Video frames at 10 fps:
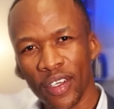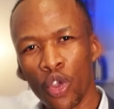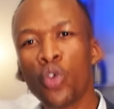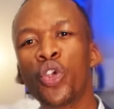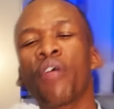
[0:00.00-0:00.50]

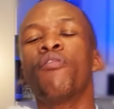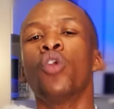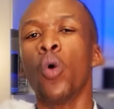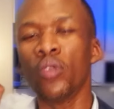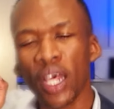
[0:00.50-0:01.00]
You should have
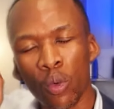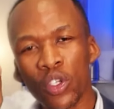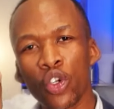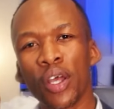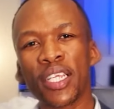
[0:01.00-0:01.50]
known that it
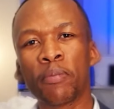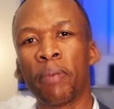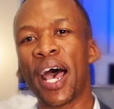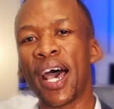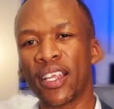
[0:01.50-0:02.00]
was not as
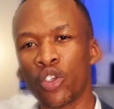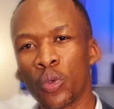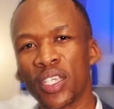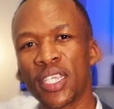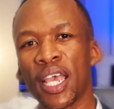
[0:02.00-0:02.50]
bad as you
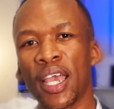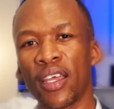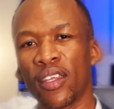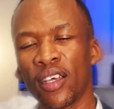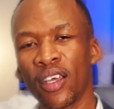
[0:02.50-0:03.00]

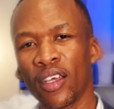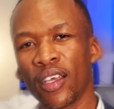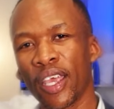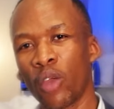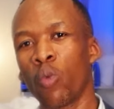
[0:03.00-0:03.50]
said
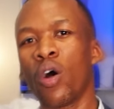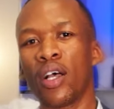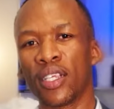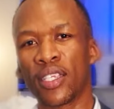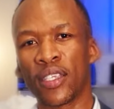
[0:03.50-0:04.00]
it
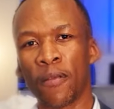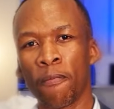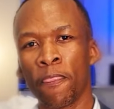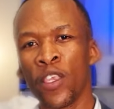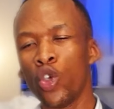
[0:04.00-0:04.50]
was.
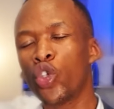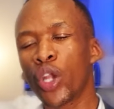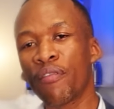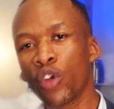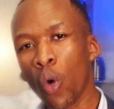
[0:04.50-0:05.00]
You should
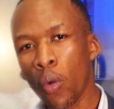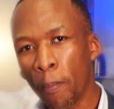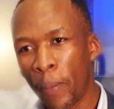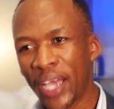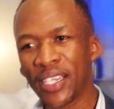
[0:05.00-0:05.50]
have known
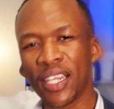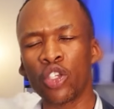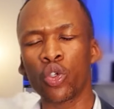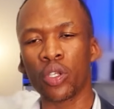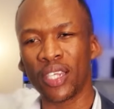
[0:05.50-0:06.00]
better than
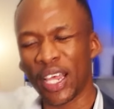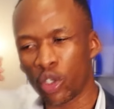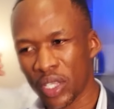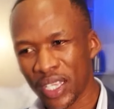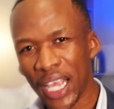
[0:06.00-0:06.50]

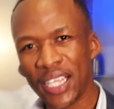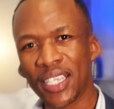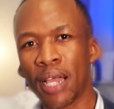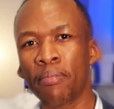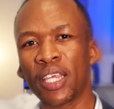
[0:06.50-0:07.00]
to say
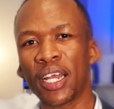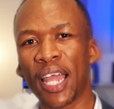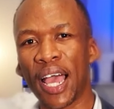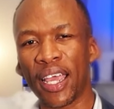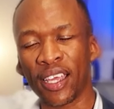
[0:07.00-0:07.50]
something
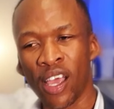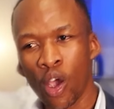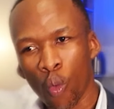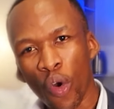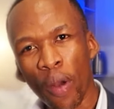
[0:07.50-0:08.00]
like,
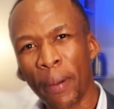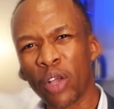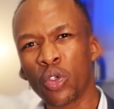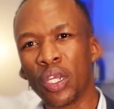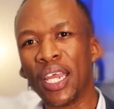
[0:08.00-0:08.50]
"We're
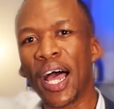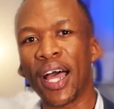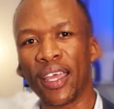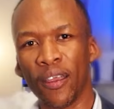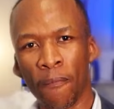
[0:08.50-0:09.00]
about to
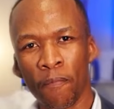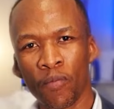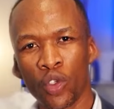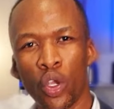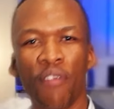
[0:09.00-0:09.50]
die."
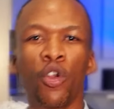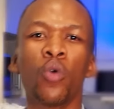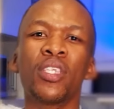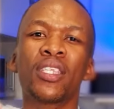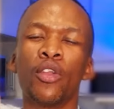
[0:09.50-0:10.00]
You should
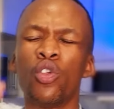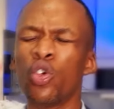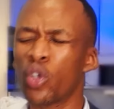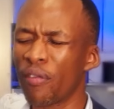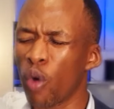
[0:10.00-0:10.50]

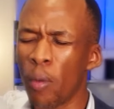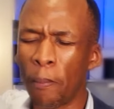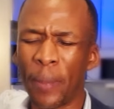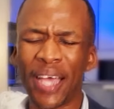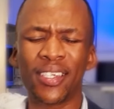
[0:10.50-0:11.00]
have
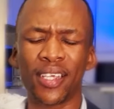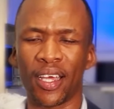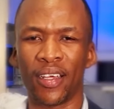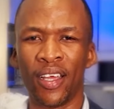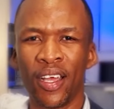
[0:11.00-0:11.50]
known
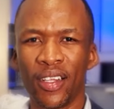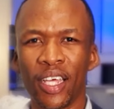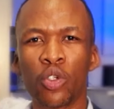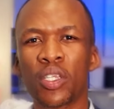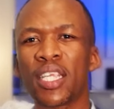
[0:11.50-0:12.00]
better
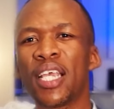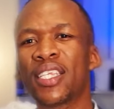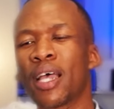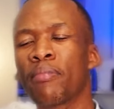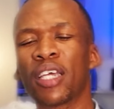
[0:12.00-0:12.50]
than to say
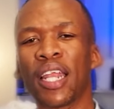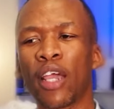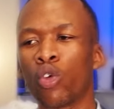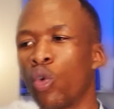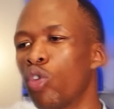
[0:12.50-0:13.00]
something
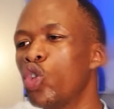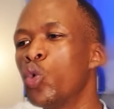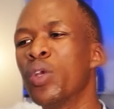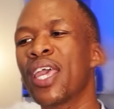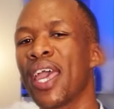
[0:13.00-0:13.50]
like, "Don't
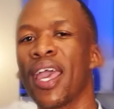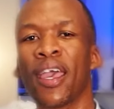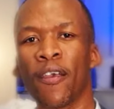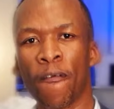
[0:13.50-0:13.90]
you care?"